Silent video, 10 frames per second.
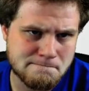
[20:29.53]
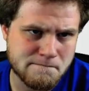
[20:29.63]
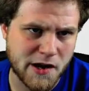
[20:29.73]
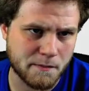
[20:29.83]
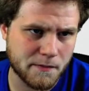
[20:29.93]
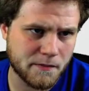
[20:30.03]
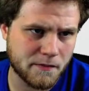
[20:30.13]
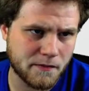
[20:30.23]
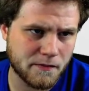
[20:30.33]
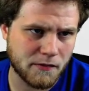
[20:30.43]
Yep.
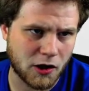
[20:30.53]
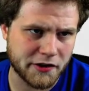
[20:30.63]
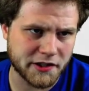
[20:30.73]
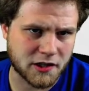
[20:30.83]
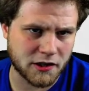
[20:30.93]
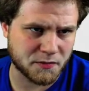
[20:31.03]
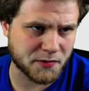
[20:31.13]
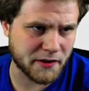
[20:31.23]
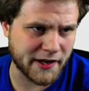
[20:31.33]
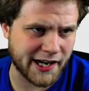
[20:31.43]
All these cards are
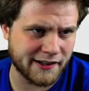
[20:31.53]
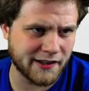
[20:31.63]
pretty bad.